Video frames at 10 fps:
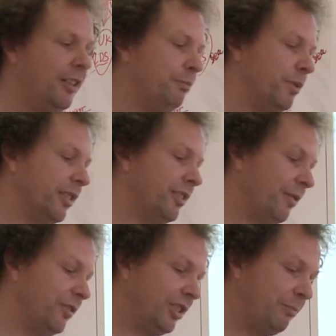But
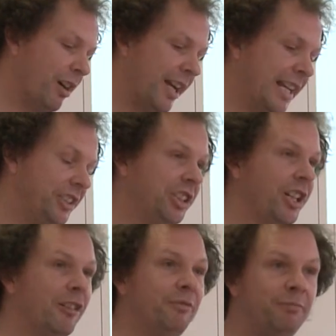obviously Brighton Energy
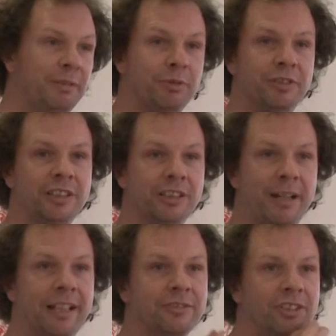Co-op have been putting the
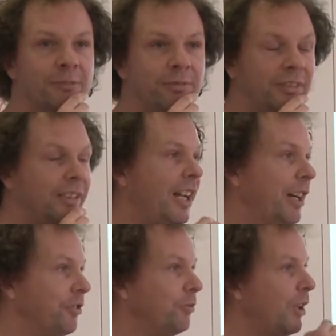panels up
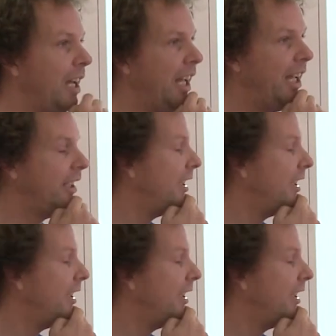elsewhere.